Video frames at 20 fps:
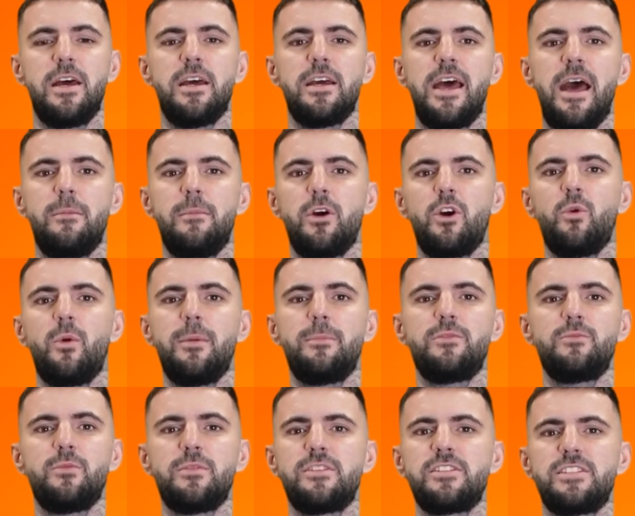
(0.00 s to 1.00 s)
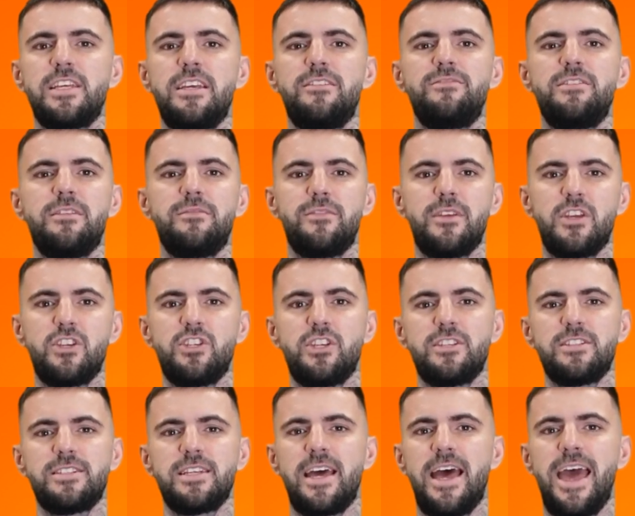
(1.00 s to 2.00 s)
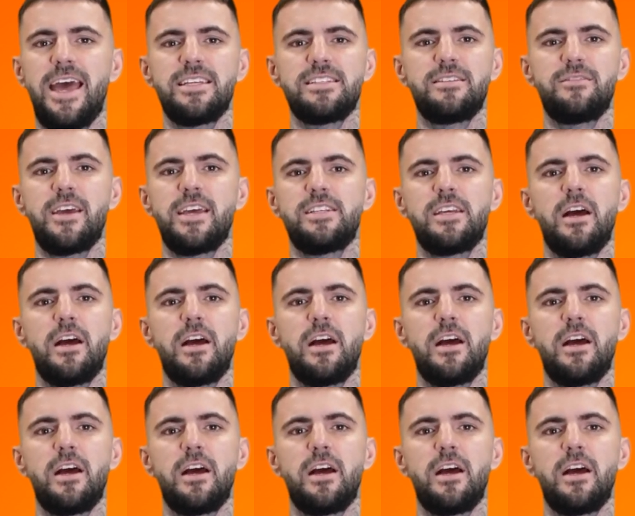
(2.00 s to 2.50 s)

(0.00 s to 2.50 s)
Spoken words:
come equipped with safety features that activate